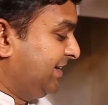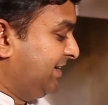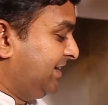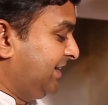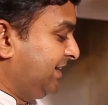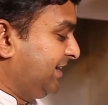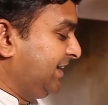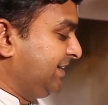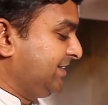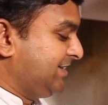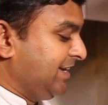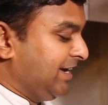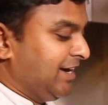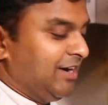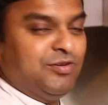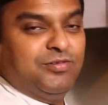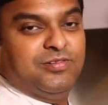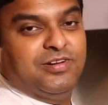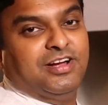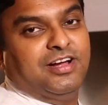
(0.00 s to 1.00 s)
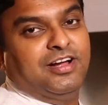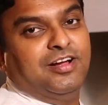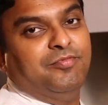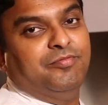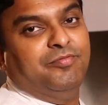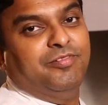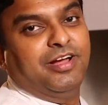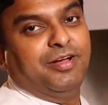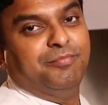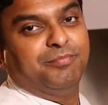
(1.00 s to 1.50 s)
Alright guys, now
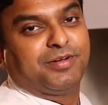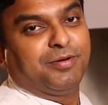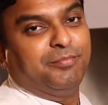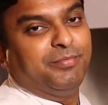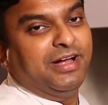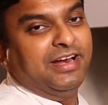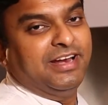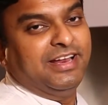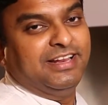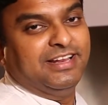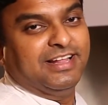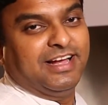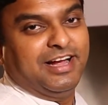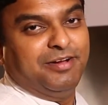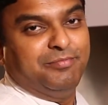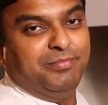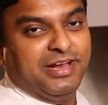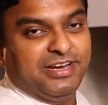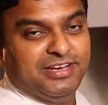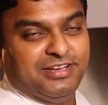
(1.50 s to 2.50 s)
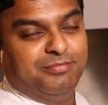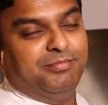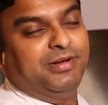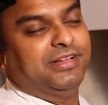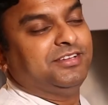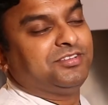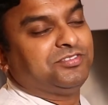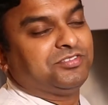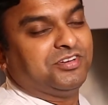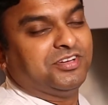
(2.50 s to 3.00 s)
I'm combining, I made the
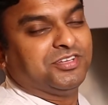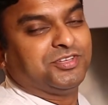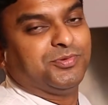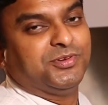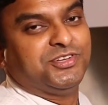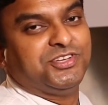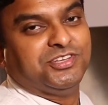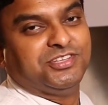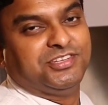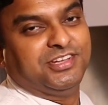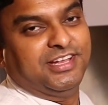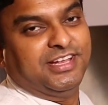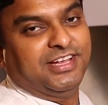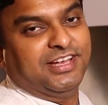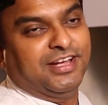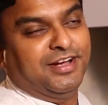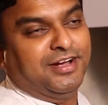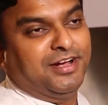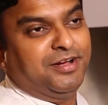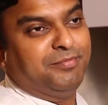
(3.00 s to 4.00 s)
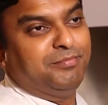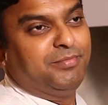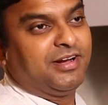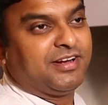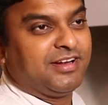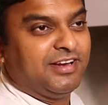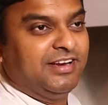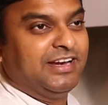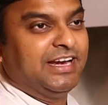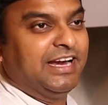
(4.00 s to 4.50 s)
mother sauce, which is the
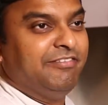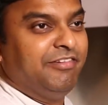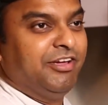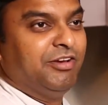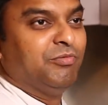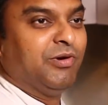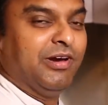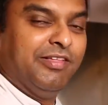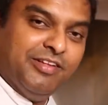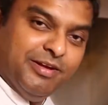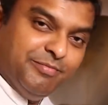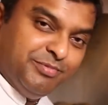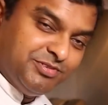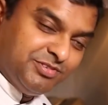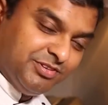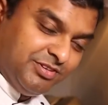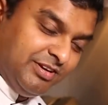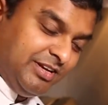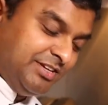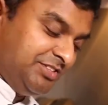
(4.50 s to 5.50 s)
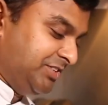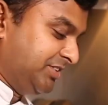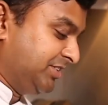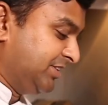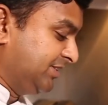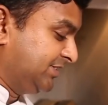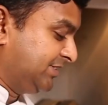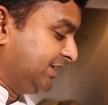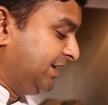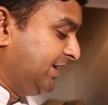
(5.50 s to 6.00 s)
makhani gravy in one of the episodes, as you
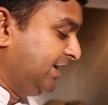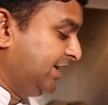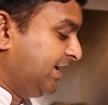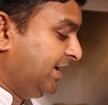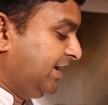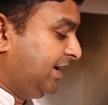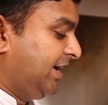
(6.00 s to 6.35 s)
can see.